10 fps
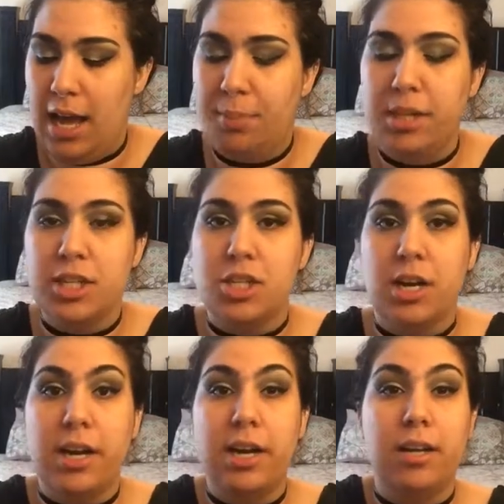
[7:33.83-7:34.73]
I'm going to
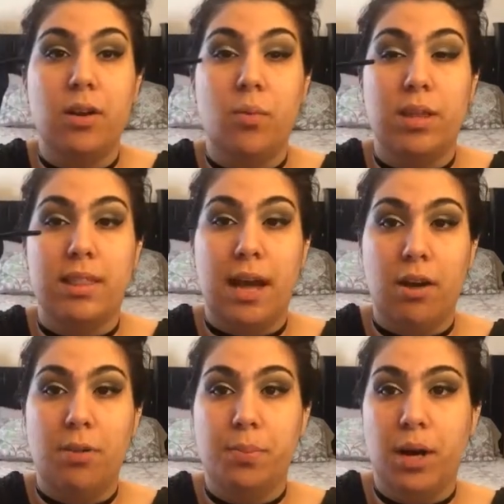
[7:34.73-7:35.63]
try it
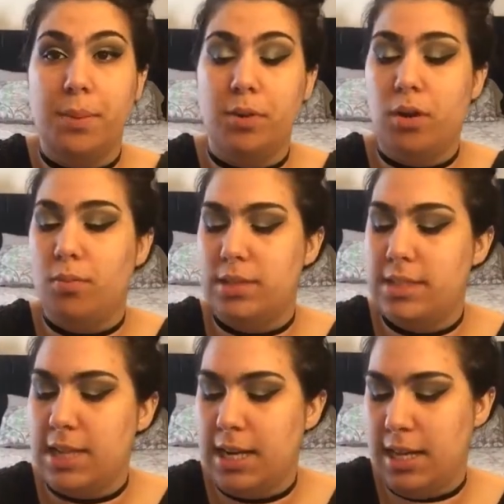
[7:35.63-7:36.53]
without a primer on
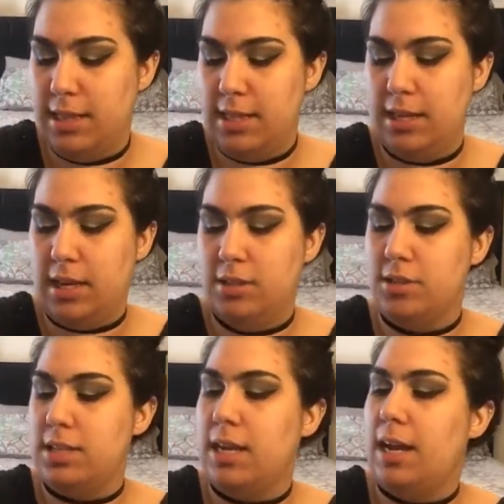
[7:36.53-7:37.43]
one side, and then the
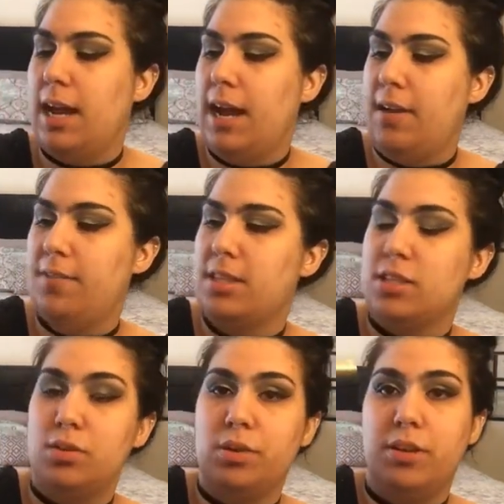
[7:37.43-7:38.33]
other side I have
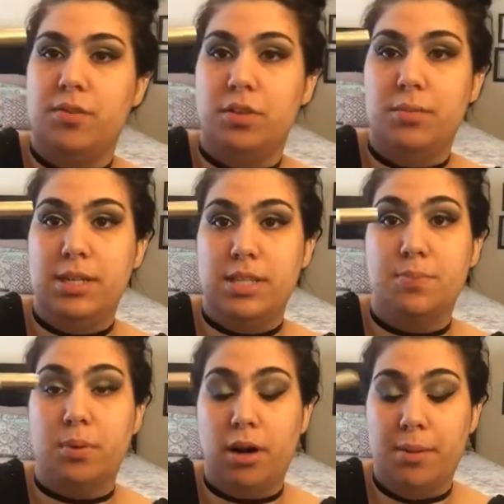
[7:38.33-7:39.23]
this L'Oreal
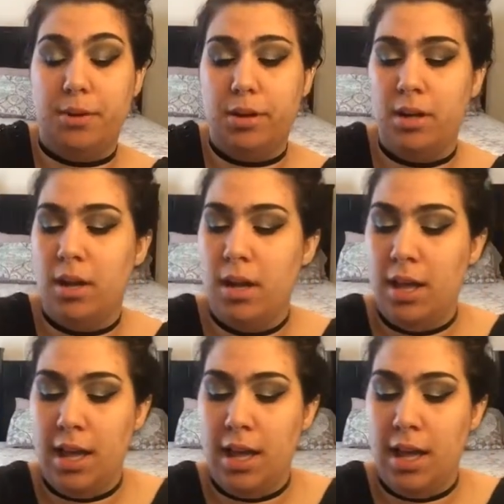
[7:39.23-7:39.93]
Voluminous Primer,